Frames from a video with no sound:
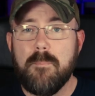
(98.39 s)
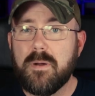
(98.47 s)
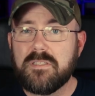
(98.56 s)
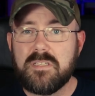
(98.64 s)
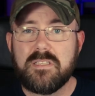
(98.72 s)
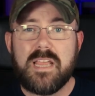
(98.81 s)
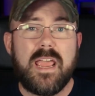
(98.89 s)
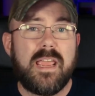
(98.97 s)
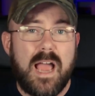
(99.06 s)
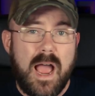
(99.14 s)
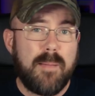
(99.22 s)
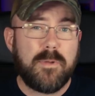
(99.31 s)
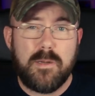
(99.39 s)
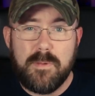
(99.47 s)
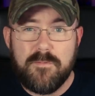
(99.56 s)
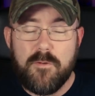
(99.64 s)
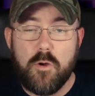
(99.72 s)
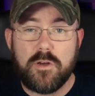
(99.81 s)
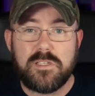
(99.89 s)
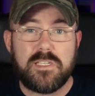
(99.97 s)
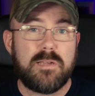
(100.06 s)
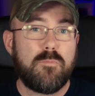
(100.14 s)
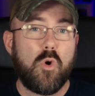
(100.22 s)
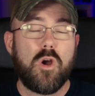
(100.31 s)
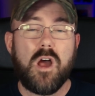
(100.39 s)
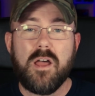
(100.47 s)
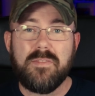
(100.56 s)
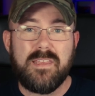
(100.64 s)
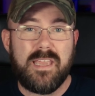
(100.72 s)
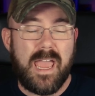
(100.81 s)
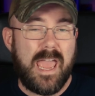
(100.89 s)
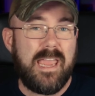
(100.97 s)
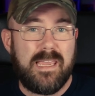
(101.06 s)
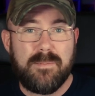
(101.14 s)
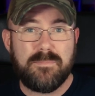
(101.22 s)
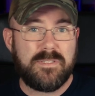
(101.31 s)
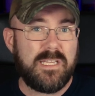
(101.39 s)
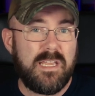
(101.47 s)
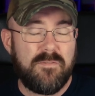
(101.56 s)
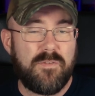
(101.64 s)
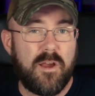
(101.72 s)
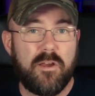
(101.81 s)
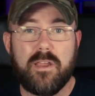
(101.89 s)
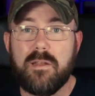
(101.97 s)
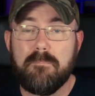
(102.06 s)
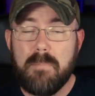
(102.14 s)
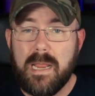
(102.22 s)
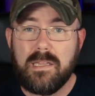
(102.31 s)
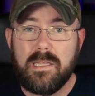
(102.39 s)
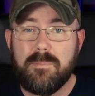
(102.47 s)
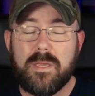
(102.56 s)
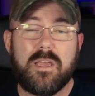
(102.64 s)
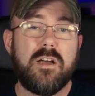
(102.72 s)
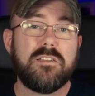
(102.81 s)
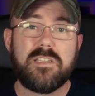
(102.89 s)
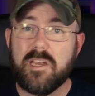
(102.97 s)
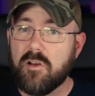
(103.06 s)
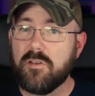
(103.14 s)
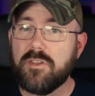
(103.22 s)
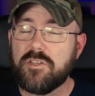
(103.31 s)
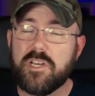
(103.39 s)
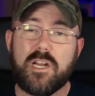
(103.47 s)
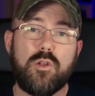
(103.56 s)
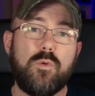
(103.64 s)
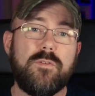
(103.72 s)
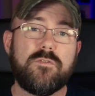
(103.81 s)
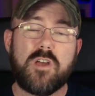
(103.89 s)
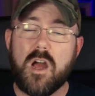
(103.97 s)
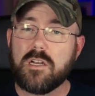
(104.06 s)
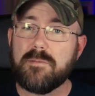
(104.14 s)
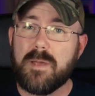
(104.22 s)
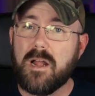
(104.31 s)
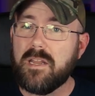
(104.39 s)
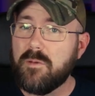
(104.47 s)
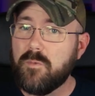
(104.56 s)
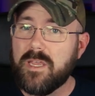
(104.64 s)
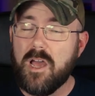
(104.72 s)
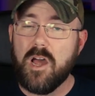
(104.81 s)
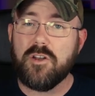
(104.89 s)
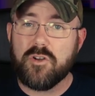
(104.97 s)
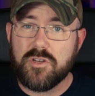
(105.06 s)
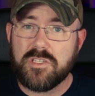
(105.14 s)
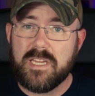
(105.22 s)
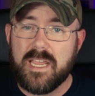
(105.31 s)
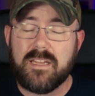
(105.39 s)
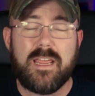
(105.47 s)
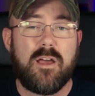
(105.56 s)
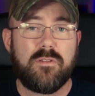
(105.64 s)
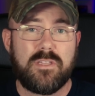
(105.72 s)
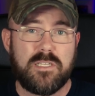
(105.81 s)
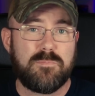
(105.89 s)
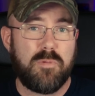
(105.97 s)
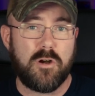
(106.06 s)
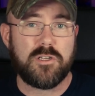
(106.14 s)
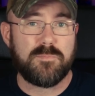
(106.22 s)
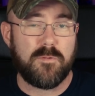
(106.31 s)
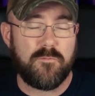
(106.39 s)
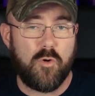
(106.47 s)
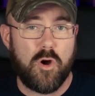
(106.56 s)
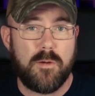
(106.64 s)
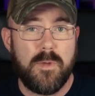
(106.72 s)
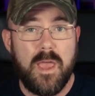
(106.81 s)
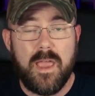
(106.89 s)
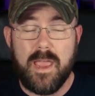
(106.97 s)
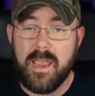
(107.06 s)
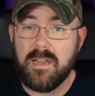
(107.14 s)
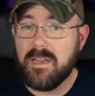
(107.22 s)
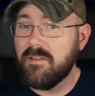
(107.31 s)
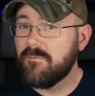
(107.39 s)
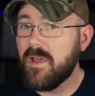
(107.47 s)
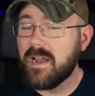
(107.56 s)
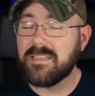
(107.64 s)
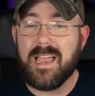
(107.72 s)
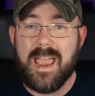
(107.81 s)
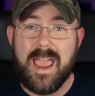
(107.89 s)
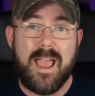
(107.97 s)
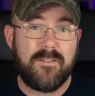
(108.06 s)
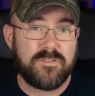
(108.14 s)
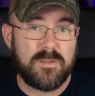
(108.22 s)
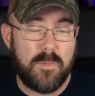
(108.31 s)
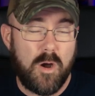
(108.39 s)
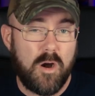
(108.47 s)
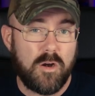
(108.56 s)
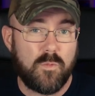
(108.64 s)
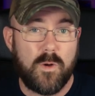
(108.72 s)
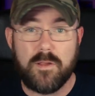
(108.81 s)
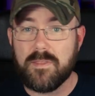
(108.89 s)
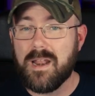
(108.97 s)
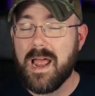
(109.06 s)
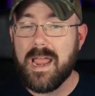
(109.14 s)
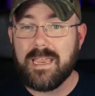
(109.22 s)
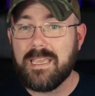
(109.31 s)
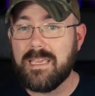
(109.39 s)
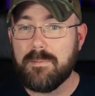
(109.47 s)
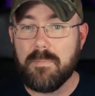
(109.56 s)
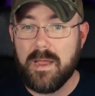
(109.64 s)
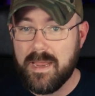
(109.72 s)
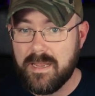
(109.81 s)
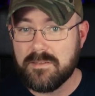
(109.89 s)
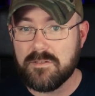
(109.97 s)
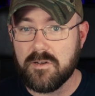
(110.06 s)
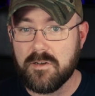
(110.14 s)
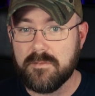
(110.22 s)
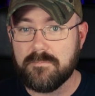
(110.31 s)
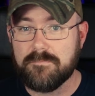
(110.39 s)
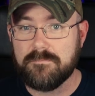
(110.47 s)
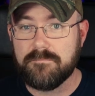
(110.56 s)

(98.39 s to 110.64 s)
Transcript: But today, I'm going to be focusing more on the AMD variant, mainly because here on the channel we've talked about and we understand how these parts perform, and in fact, I have some hardware that I can get my hands on.